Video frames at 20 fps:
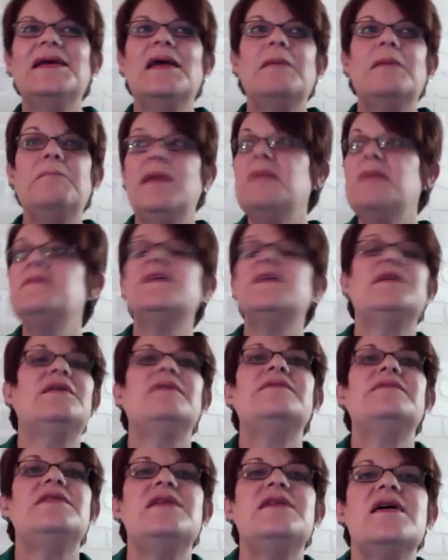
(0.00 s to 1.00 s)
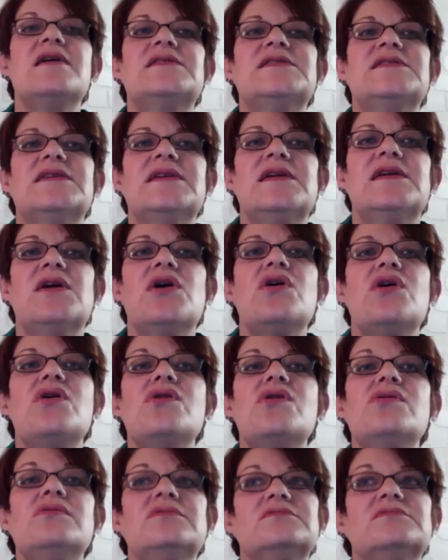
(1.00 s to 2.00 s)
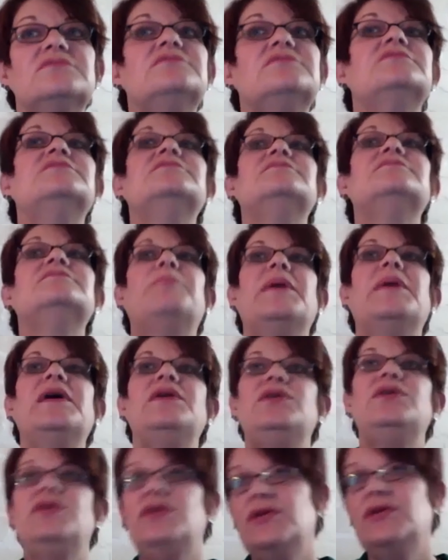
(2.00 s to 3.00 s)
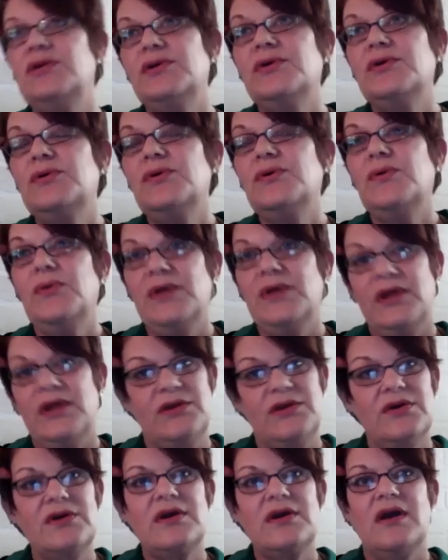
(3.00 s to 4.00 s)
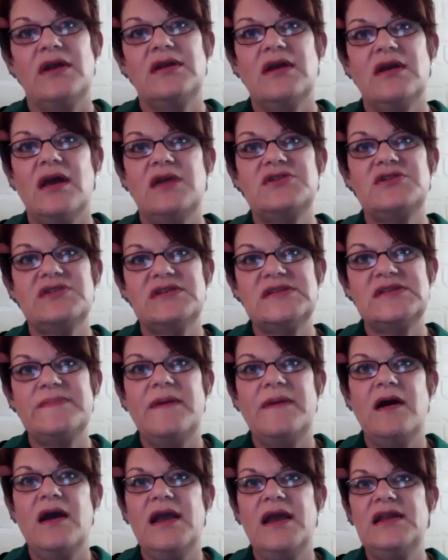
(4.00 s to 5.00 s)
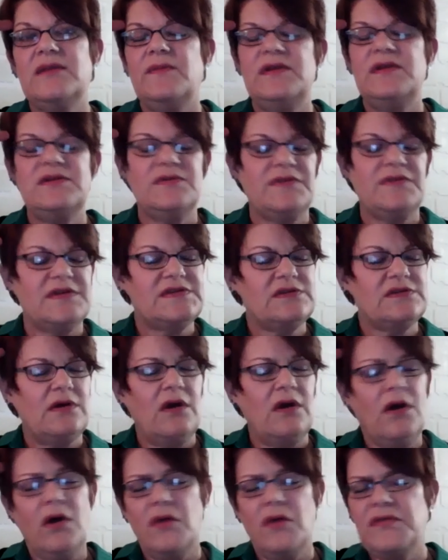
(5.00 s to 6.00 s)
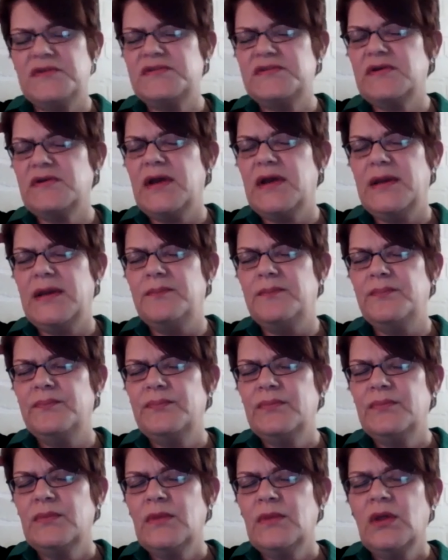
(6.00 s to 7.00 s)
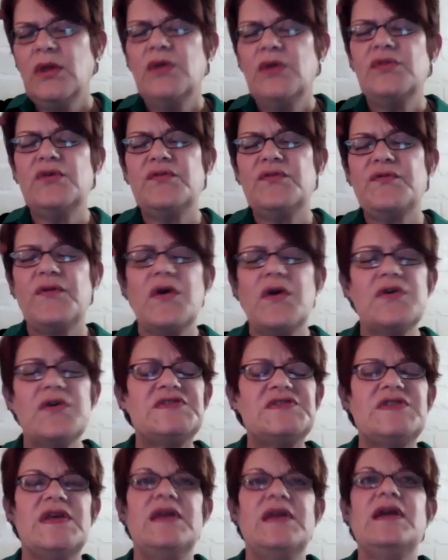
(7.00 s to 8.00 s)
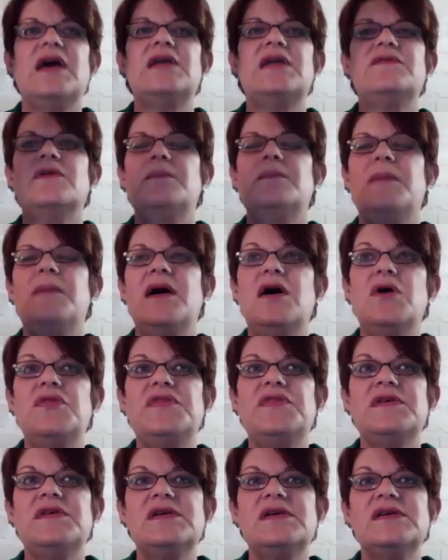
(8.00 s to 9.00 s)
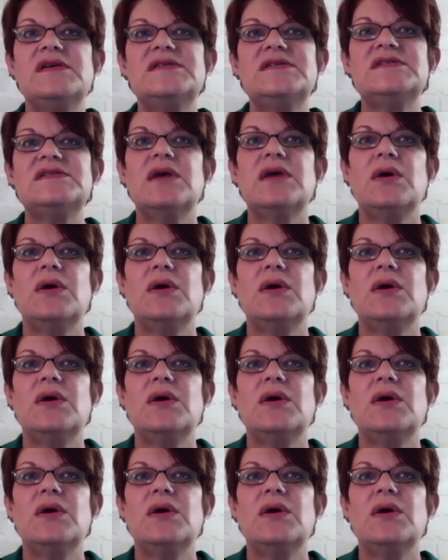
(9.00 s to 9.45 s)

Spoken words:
Maybe they don't have any accent at all, but you, in your unconscious mind, and we do this all the time, the first thing out of our mouth is,